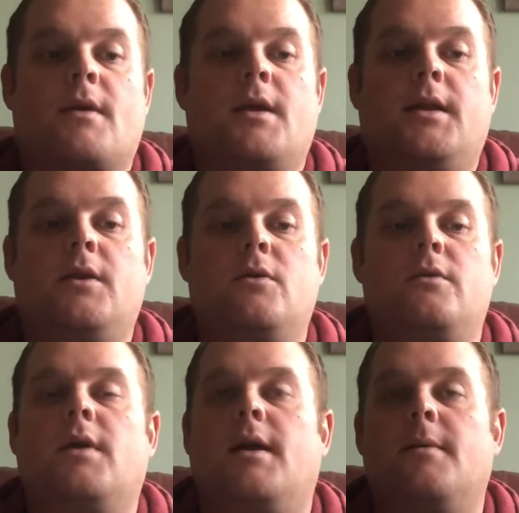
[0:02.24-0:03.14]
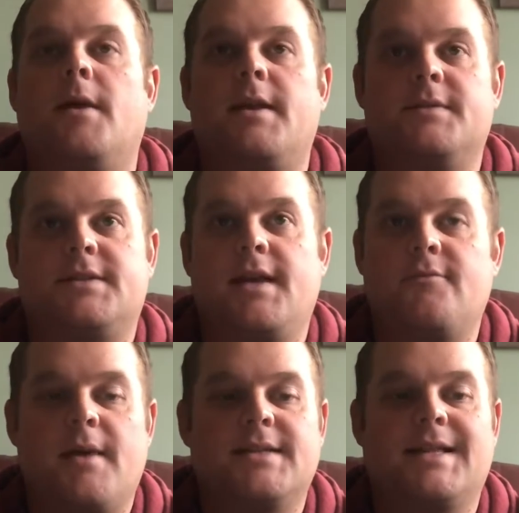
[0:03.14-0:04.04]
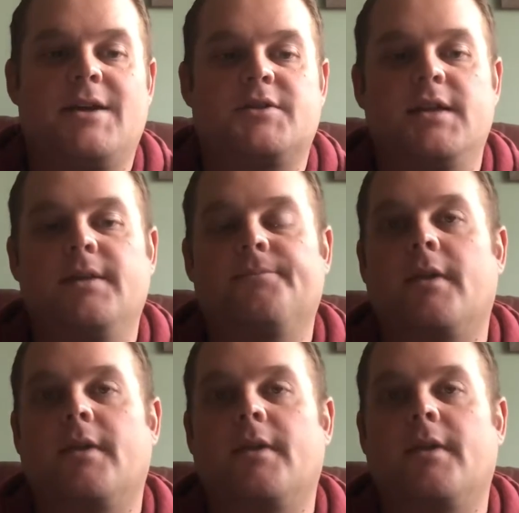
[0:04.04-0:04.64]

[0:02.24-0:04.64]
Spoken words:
Hello, my name is Dave Maslowski.